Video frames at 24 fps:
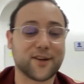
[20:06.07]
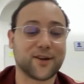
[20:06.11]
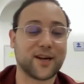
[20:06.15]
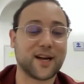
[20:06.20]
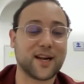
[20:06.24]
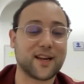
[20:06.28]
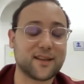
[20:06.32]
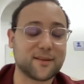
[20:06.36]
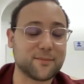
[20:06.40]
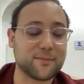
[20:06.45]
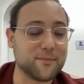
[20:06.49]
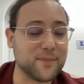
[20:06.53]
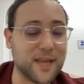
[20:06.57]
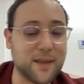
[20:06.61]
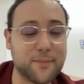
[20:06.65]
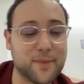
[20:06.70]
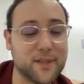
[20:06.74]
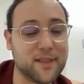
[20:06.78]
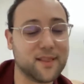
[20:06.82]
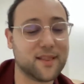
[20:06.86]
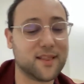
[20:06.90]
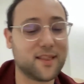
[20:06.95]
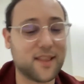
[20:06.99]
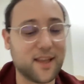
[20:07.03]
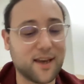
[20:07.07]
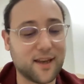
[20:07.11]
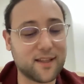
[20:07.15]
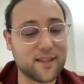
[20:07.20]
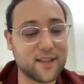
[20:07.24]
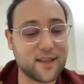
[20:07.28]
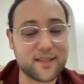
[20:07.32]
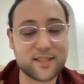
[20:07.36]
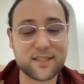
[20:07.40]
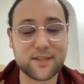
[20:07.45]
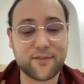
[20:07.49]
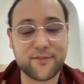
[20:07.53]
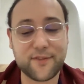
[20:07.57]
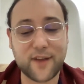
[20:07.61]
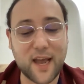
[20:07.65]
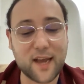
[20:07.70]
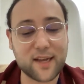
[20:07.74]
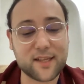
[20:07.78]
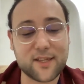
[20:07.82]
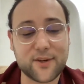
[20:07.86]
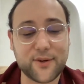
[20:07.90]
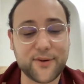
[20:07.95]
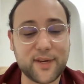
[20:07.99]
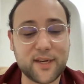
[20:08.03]
So maybe that's a
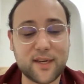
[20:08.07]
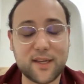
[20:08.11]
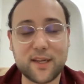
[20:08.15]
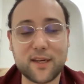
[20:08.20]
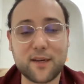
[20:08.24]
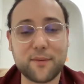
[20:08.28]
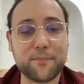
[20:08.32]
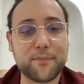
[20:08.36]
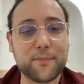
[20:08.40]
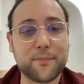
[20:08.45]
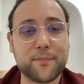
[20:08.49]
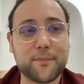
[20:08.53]
factor in it.